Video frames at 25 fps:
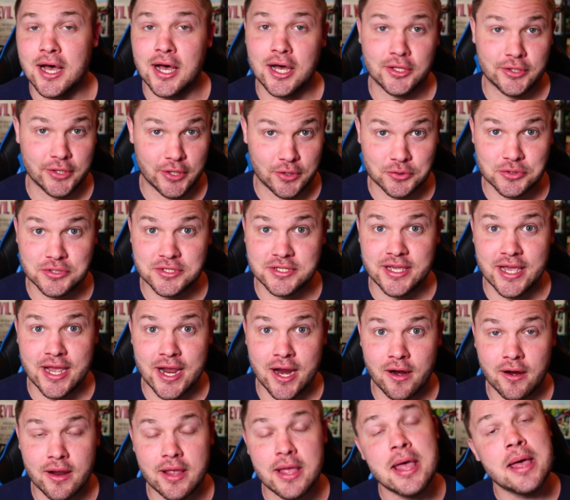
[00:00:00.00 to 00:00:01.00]
a little
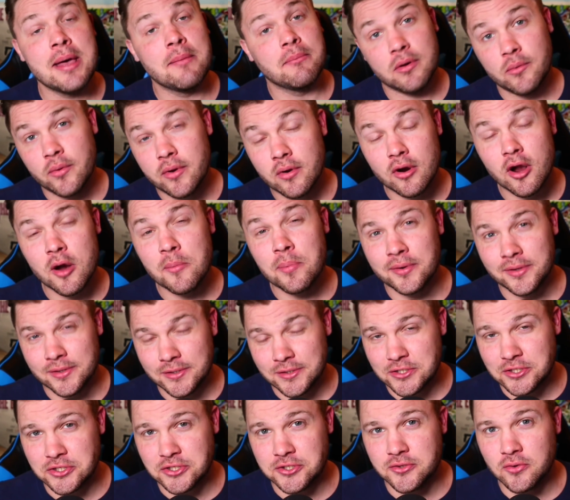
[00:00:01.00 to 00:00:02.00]
scary. But we were opening
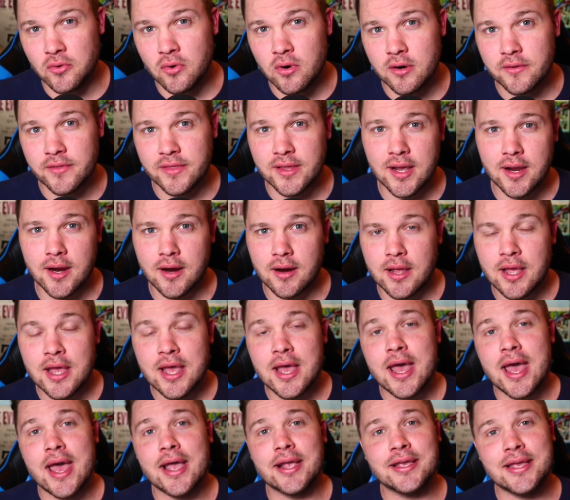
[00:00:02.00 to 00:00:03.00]
a store there,
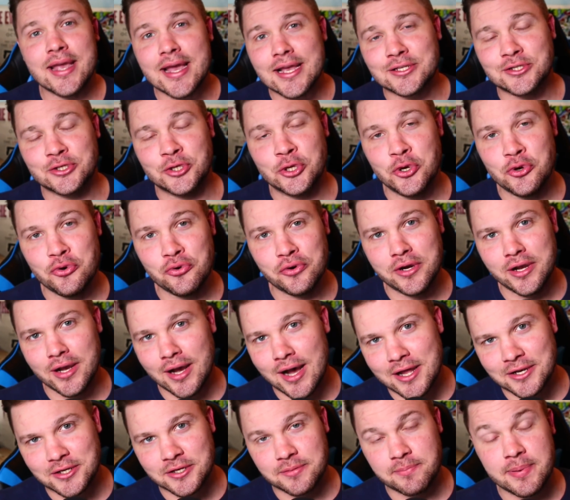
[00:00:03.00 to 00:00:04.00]
and guess who
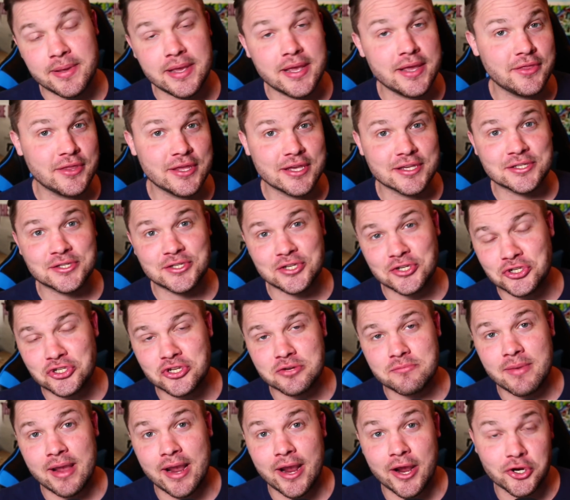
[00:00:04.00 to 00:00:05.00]
got to be the
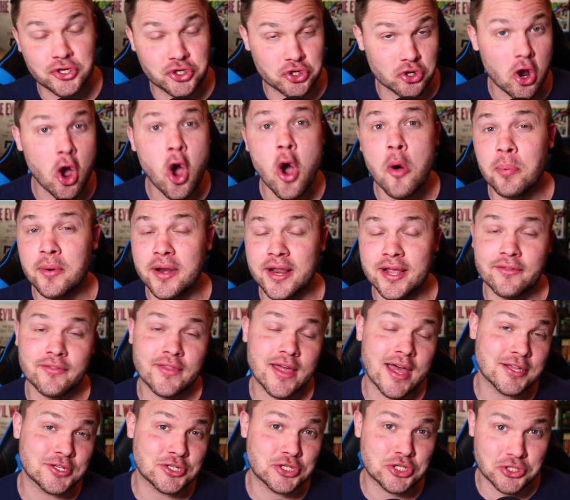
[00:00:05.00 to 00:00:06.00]
assistant manager opening
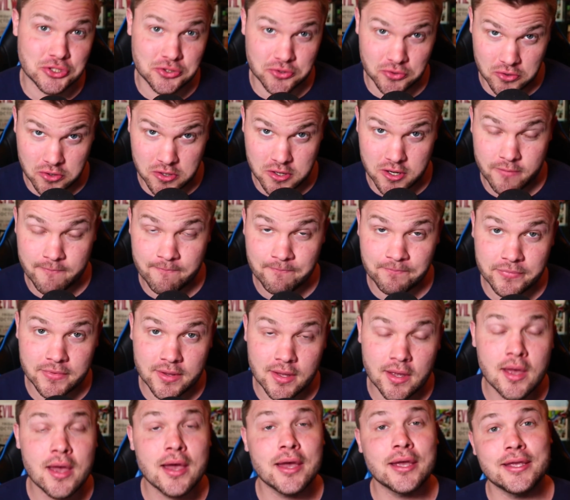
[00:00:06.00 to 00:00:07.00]
that store?
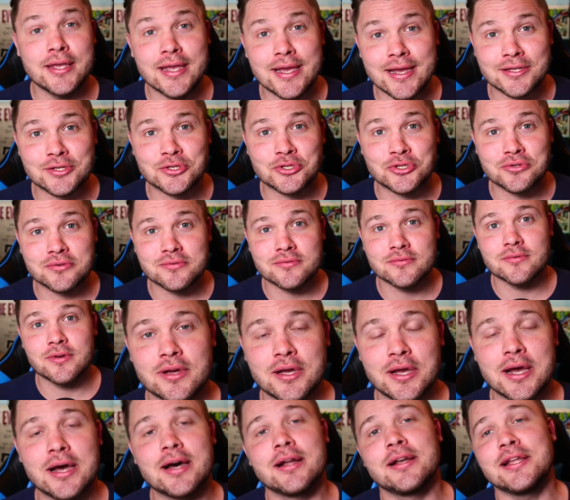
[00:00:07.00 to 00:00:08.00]
Yes,
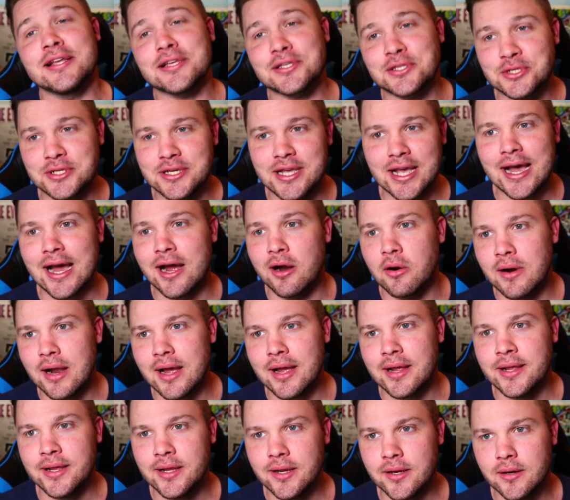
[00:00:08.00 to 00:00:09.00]
this guy
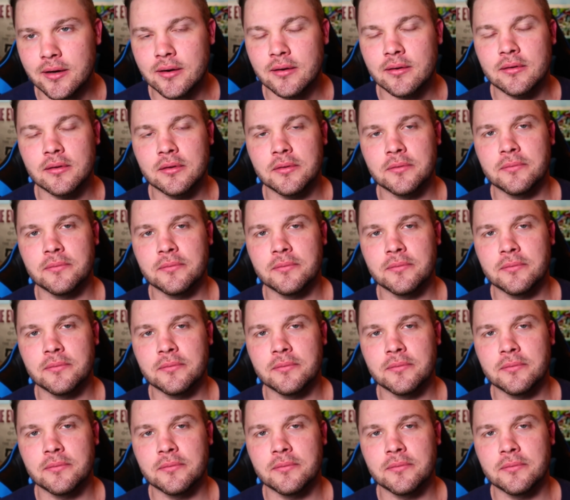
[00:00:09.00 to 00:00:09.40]
right here